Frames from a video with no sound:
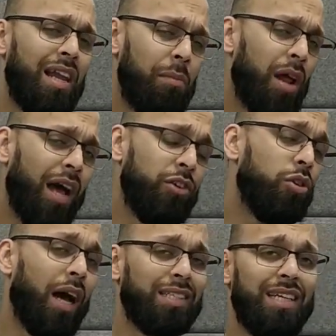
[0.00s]
Let me know how
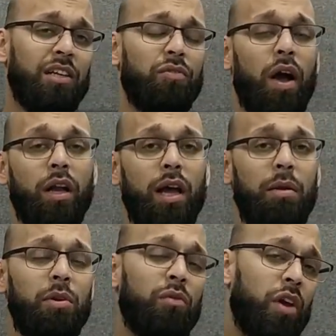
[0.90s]
you guys see this fight, guys.
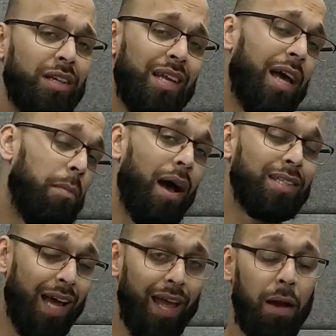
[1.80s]
Let me know if you're excited about it
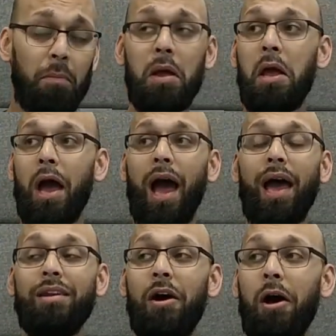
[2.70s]
as I am.
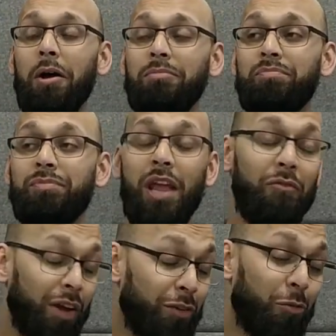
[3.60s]
And yeah,
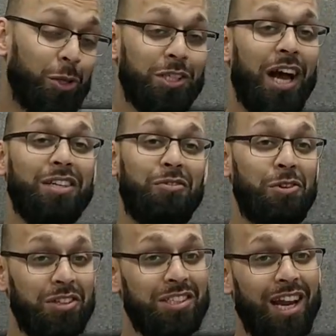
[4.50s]
thank you for watching, guys. If you're
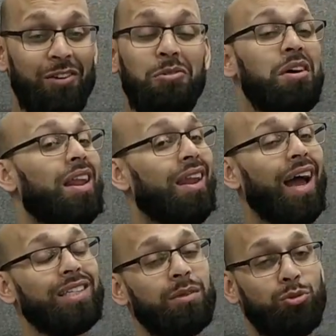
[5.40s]
new to this channel,
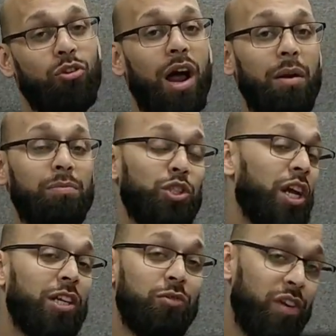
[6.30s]
like, subscribe,
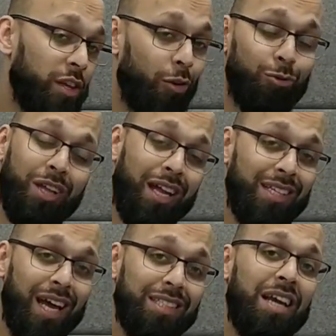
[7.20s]
share this video, all that
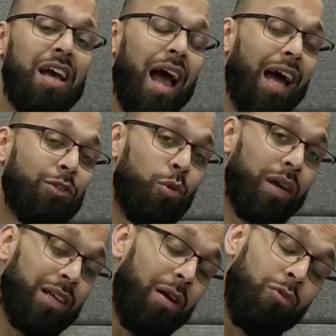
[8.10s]
jazz. As
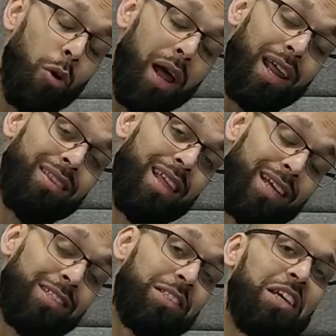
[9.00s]
always, I'm Rohan, and
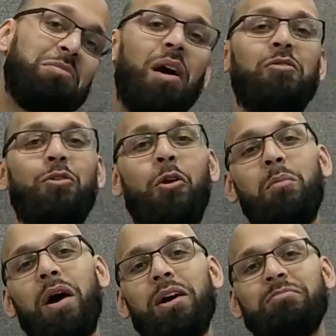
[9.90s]
this is Mindful
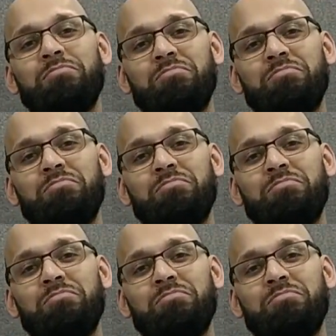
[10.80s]
Combat.